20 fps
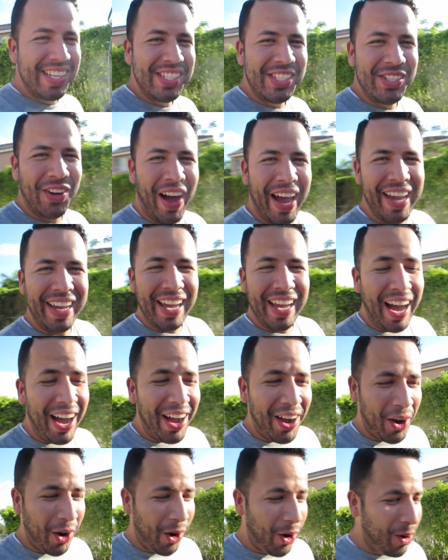So I
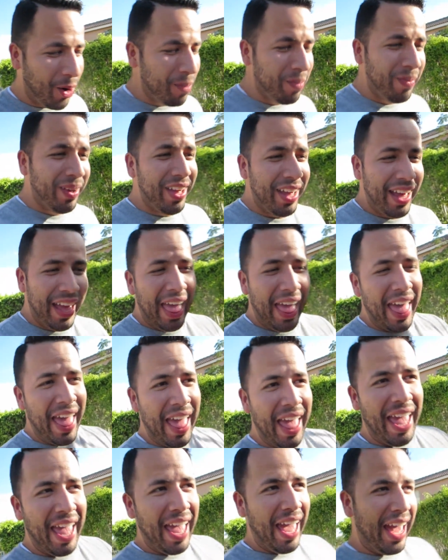got home,
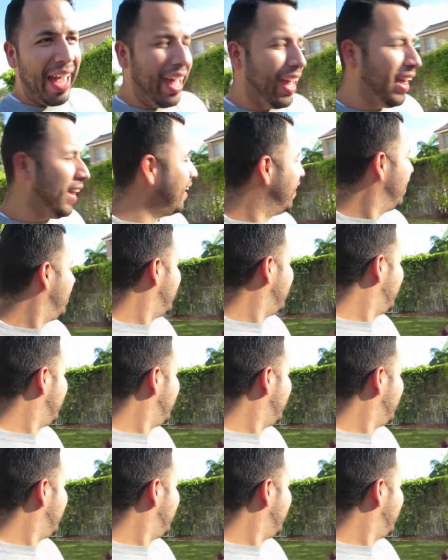and